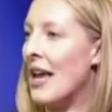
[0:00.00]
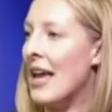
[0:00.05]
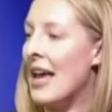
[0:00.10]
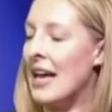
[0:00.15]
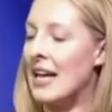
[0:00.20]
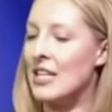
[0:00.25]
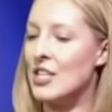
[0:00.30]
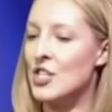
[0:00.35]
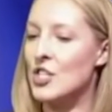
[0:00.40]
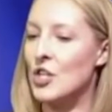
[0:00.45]

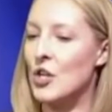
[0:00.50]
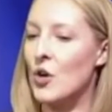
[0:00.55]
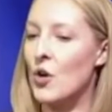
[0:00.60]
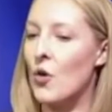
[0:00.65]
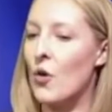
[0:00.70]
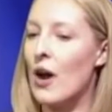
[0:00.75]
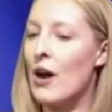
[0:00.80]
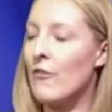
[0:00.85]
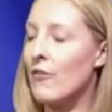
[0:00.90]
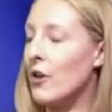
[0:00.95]
And so
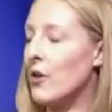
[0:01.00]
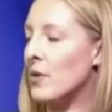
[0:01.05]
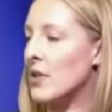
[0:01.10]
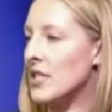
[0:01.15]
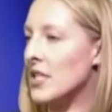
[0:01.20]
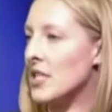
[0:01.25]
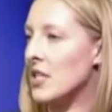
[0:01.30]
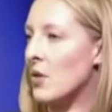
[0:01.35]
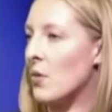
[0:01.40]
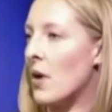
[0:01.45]
every
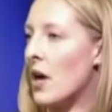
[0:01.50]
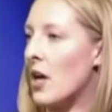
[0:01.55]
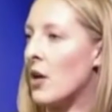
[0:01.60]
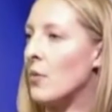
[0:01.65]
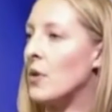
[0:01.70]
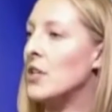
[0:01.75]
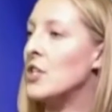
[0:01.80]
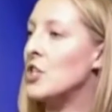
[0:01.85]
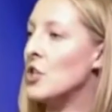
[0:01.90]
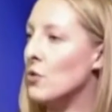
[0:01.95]
once in a while
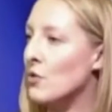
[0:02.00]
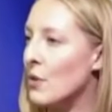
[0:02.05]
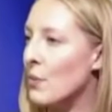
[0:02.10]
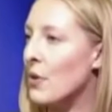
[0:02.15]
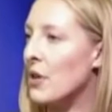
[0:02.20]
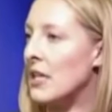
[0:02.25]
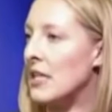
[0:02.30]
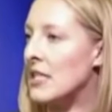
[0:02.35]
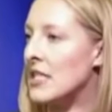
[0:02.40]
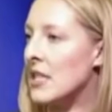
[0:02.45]
we do
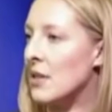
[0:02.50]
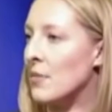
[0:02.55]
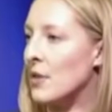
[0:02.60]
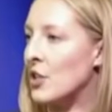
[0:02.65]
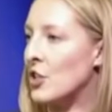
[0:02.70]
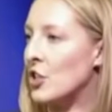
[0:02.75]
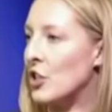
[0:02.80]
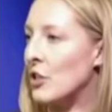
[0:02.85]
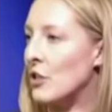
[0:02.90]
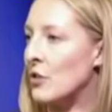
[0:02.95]
repeat some
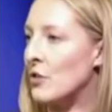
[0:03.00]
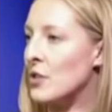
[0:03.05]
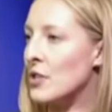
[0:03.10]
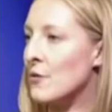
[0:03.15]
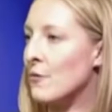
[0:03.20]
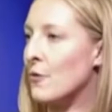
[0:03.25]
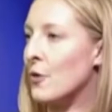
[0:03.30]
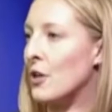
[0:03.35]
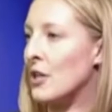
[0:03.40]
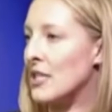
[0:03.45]
issues.
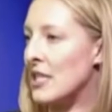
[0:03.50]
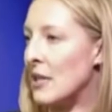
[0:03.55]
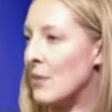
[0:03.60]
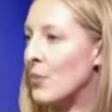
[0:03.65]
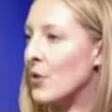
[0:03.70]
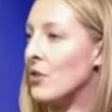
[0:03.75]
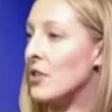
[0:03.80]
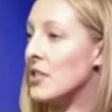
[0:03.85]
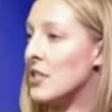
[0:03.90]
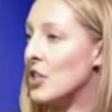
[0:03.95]
For
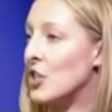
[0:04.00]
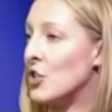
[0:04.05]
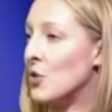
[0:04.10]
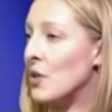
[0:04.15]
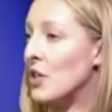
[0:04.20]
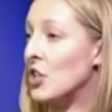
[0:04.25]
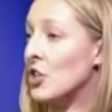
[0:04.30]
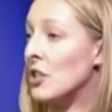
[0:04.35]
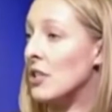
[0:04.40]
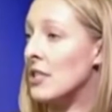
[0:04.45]
example, the
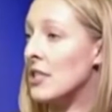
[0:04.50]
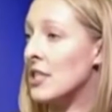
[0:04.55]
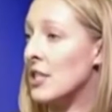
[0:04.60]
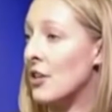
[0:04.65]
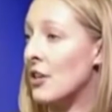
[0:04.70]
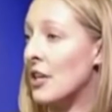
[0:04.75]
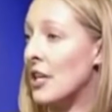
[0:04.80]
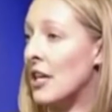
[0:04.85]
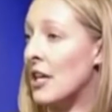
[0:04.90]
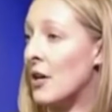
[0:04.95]
situation in
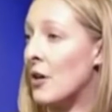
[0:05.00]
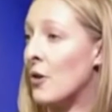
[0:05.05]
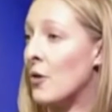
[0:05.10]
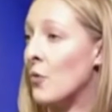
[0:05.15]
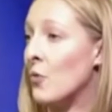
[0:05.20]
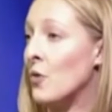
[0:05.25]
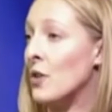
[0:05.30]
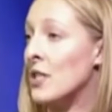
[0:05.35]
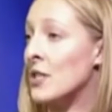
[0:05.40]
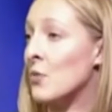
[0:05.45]
Syria
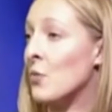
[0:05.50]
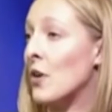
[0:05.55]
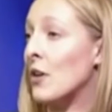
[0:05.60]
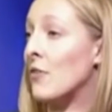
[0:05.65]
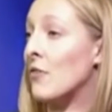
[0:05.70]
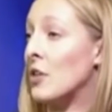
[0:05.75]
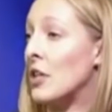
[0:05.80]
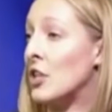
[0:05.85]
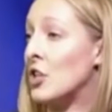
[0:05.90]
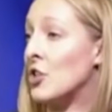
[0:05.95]
was one
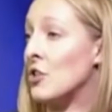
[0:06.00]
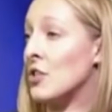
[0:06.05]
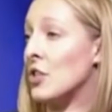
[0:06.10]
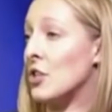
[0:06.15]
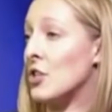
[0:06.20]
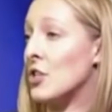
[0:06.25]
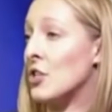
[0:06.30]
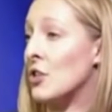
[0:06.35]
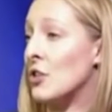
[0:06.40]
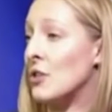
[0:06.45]
of the issues
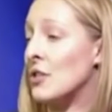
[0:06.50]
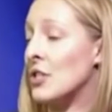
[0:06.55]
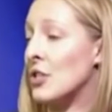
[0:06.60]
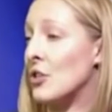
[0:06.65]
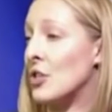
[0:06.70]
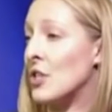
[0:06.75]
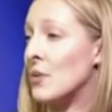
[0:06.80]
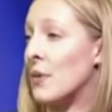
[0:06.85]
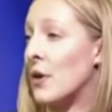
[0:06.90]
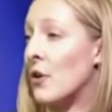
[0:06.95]
our students
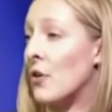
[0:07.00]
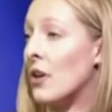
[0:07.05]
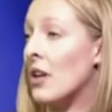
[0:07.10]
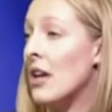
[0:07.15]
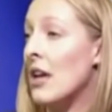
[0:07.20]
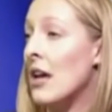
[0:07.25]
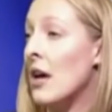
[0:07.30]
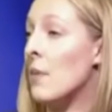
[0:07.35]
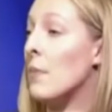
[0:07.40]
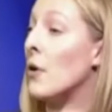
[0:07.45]
learned about
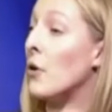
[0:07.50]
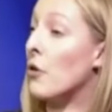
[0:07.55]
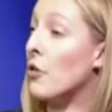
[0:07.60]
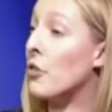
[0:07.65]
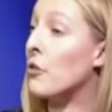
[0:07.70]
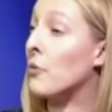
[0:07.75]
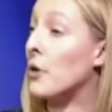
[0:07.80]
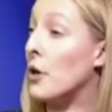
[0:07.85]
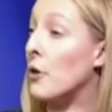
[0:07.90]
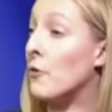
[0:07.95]
about
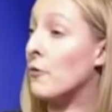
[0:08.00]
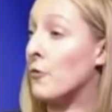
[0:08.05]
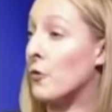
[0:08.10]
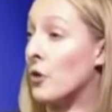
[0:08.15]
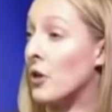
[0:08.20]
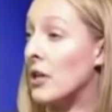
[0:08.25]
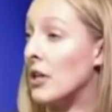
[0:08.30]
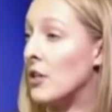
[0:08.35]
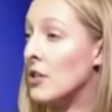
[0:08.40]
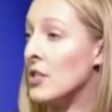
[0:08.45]
three or
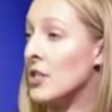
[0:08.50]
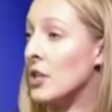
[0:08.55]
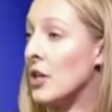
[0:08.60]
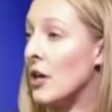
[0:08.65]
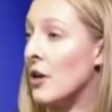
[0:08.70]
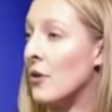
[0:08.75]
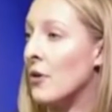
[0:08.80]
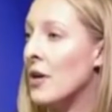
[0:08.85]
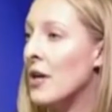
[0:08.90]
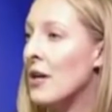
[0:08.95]
four years
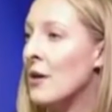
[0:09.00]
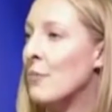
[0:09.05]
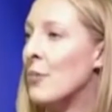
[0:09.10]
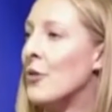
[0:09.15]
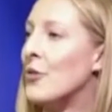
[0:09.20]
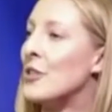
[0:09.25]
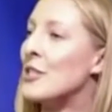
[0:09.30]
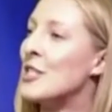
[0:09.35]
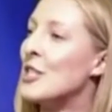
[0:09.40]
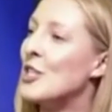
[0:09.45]
ago.
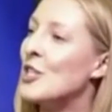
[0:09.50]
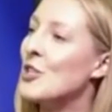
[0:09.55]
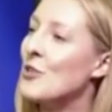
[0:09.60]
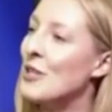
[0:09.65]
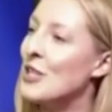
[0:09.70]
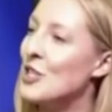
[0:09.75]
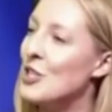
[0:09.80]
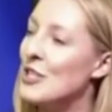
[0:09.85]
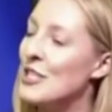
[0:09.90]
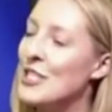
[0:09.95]
But the
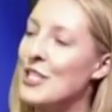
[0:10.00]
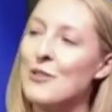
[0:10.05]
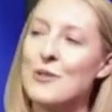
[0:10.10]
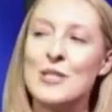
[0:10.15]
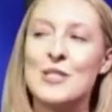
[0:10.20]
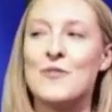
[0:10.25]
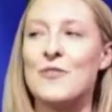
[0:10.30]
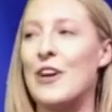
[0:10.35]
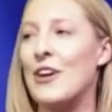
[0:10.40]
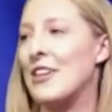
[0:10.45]
situation in
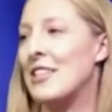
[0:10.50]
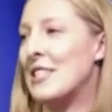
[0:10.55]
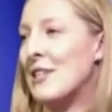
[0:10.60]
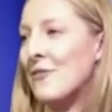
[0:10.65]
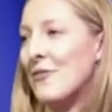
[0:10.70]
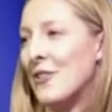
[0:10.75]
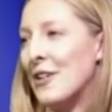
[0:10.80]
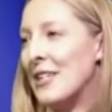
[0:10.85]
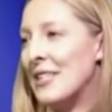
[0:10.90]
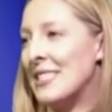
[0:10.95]
Syria is very
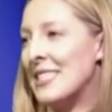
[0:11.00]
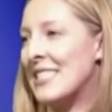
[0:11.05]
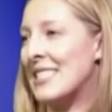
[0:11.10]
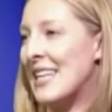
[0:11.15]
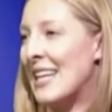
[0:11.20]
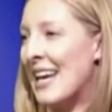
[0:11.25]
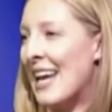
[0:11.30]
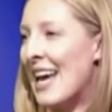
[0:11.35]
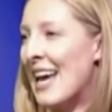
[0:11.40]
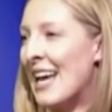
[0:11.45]
different
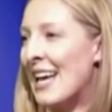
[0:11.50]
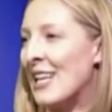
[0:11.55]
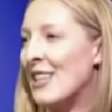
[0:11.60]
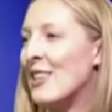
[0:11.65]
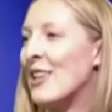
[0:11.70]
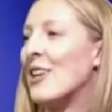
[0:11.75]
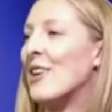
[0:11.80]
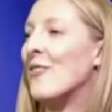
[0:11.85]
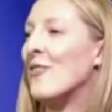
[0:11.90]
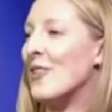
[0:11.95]
today
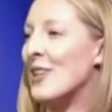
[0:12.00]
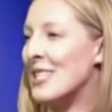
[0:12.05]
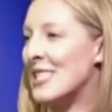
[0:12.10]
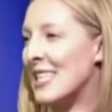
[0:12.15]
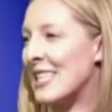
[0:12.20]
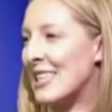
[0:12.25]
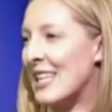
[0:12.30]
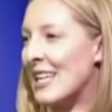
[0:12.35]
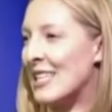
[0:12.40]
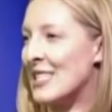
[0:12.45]
than it was
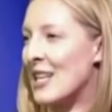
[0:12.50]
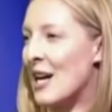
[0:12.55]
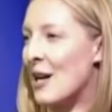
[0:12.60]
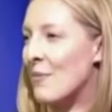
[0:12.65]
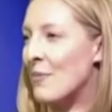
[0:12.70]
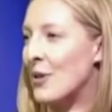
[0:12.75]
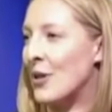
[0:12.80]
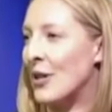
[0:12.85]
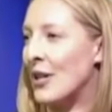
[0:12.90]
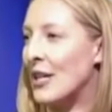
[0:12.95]
at that
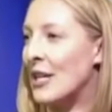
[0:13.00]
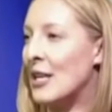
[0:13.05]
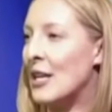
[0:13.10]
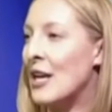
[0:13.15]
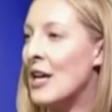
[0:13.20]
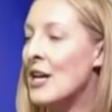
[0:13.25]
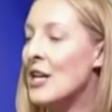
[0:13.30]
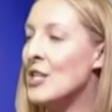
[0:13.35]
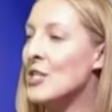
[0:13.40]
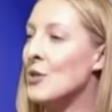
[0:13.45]
time period.
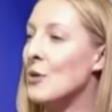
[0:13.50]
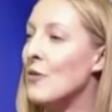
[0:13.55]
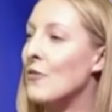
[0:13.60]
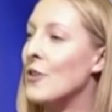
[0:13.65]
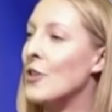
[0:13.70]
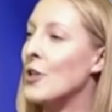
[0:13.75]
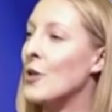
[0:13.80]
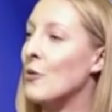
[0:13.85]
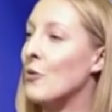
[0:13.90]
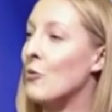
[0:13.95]
So
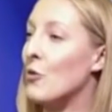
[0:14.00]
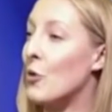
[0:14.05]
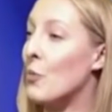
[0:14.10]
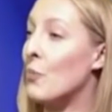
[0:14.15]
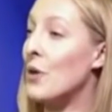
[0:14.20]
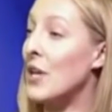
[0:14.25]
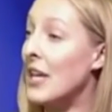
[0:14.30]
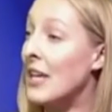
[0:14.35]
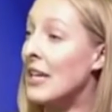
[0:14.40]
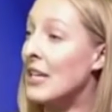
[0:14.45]
even though we're
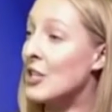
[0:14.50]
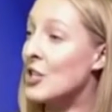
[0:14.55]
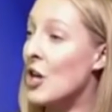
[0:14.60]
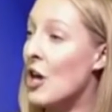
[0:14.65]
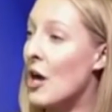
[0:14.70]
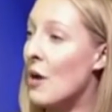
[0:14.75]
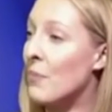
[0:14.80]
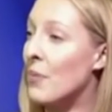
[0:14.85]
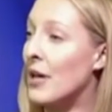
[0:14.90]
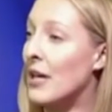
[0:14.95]
repeating
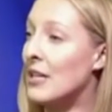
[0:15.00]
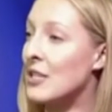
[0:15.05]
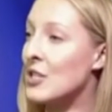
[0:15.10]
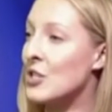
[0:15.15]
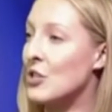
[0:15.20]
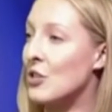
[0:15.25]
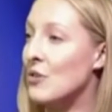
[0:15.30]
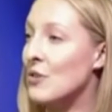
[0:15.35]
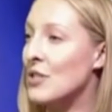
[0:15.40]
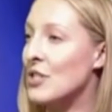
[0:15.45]
topics,
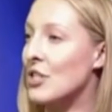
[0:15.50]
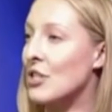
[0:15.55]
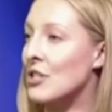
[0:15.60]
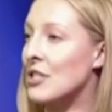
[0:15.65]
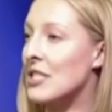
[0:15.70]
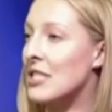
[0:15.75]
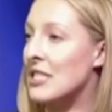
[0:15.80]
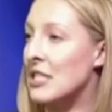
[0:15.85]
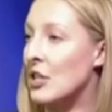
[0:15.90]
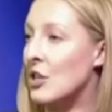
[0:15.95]
students are
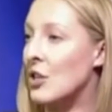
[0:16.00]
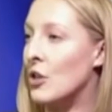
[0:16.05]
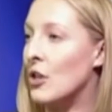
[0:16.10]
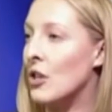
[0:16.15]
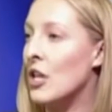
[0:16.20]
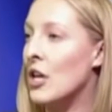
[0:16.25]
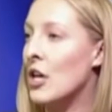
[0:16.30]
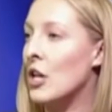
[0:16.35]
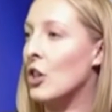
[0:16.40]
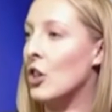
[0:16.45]

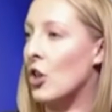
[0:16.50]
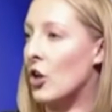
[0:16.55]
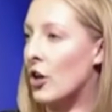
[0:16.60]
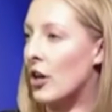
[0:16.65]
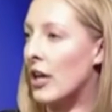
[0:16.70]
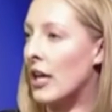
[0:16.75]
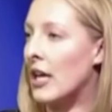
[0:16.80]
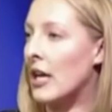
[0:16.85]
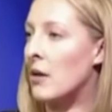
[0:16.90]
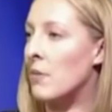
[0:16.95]
still
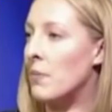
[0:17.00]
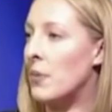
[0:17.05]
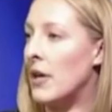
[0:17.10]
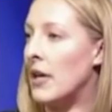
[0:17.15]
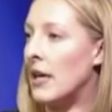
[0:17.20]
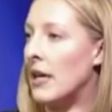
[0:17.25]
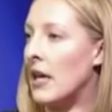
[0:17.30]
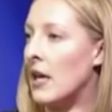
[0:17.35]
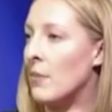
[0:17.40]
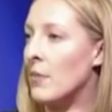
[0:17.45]
learning and
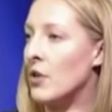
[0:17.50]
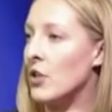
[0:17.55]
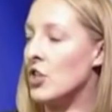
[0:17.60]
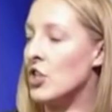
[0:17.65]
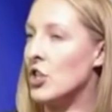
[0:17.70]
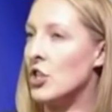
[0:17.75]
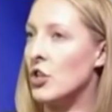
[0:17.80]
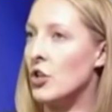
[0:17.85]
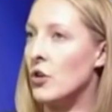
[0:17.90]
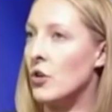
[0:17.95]
being able
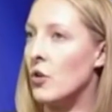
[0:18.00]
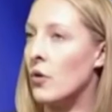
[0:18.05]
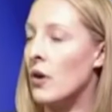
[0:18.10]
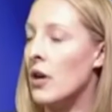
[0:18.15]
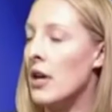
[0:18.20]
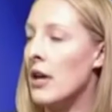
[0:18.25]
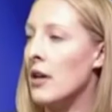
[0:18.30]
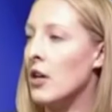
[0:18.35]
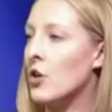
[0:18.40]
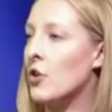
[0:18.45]
to
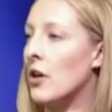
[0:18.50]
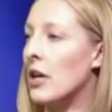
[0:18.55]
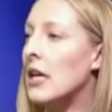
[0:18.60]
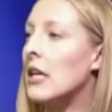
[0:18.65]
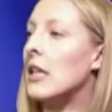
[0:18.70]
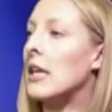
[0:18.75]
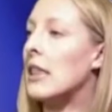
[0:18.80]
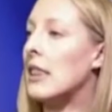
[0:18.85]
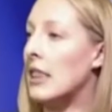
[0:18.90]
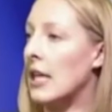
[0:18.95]

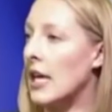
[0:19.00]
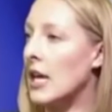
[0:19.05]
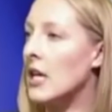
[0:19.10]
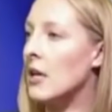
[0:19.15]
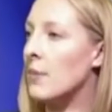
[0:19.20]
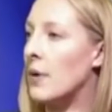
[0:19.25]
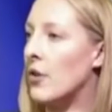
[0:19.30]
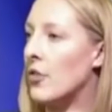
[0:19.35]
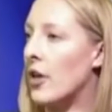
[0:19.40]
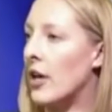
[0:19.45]
critically think
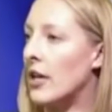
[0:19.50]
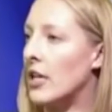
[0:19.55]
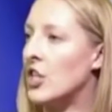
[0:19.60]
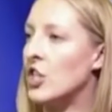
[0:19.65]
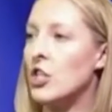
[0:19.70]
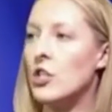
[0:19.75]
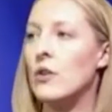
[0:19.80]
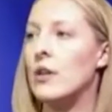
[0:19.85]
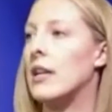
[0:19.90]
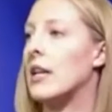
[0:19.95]
about that
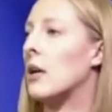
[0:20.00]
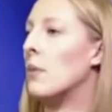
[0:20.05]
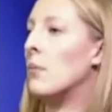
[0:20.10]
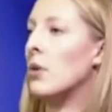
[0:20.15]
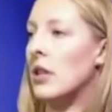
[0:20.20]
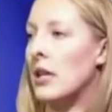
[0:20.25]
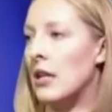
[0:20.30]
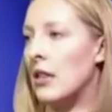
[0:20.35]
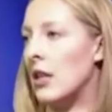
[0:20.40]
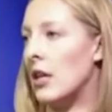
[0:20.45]
issue in a
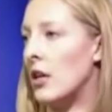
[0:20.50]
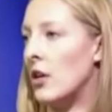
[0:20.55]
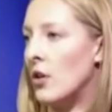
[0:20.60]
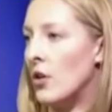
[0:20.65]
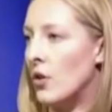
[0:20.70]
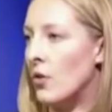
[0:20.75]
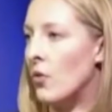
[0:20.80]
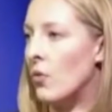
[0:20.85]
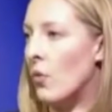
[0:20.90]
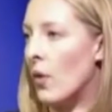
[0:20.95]
completely
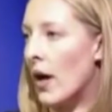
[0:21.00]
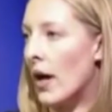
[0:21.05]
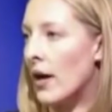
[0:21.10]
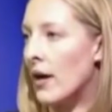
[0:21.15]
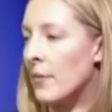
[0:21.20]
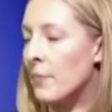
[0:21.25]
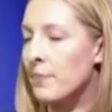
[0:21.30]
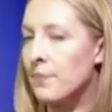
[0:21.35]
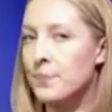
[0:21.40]
new way.